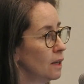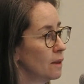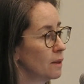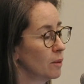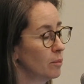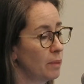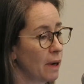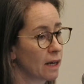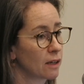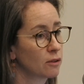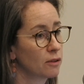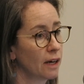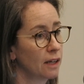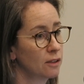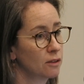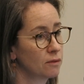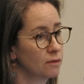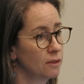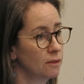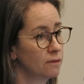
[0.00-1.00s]
the background
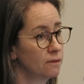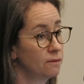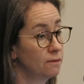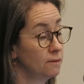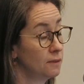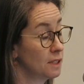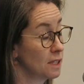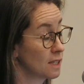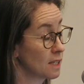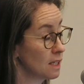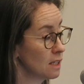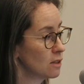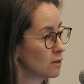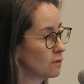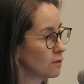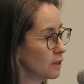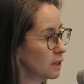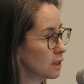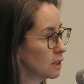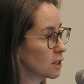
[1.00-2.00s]
of the disease
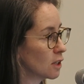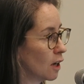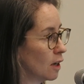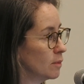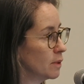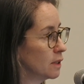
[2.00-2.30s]
phenotype